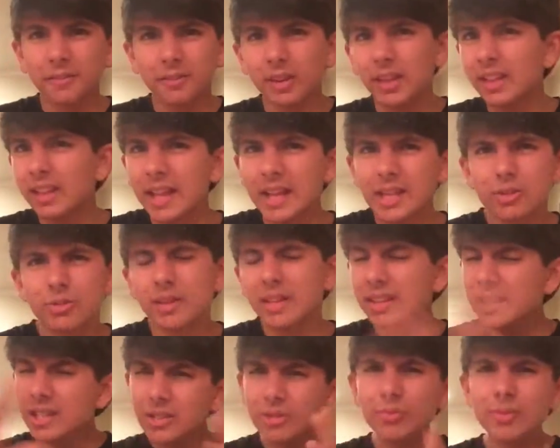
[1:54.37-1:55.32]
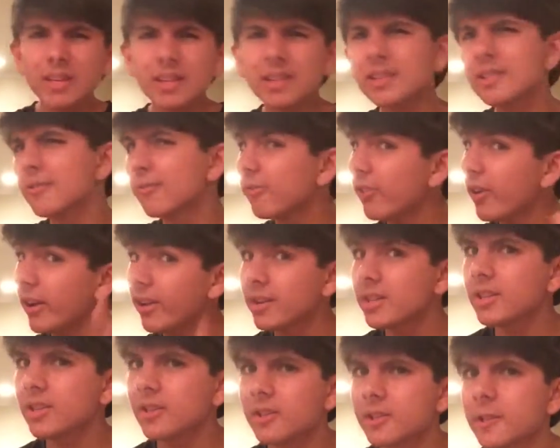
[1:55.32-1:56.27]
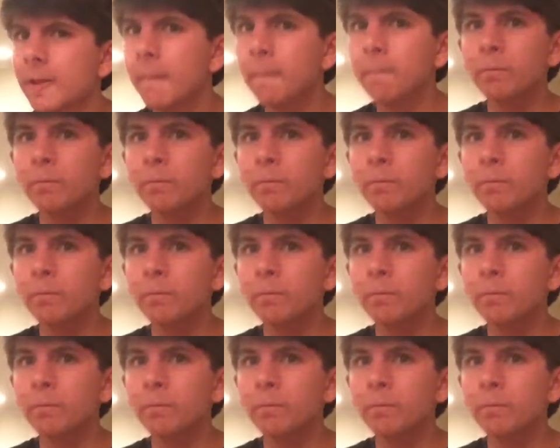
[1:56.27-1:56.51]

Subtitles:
funny last week. This week it's very serious.